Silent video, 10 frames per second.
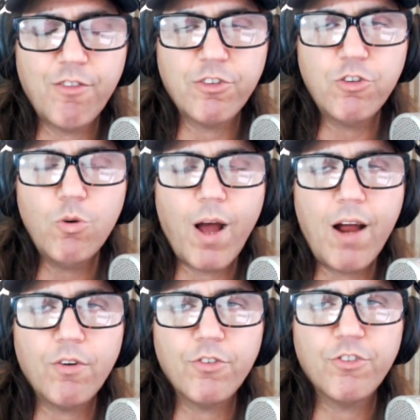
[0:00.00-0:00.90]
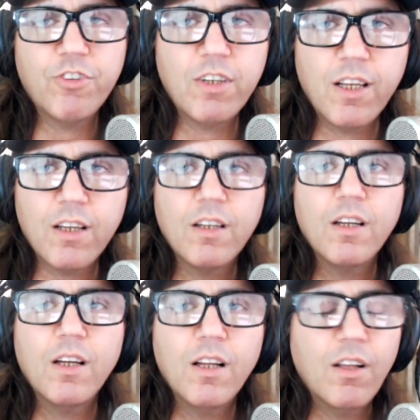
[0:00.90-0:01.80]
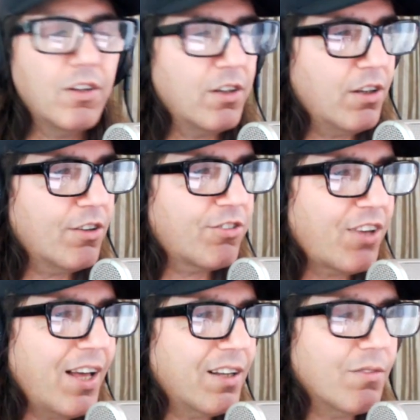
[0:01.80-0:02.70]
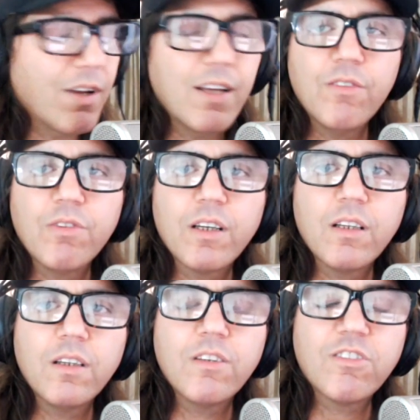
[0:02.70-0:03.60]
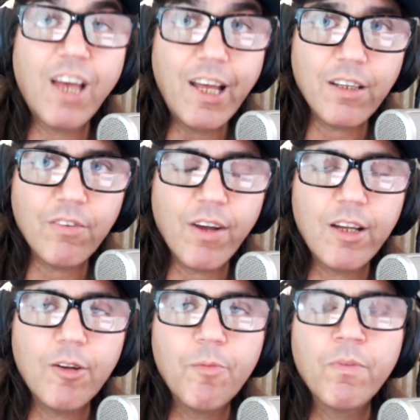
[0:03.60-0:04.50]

For two hours, you're sitting there, you, are silent, right? You fucking, you're silent, right?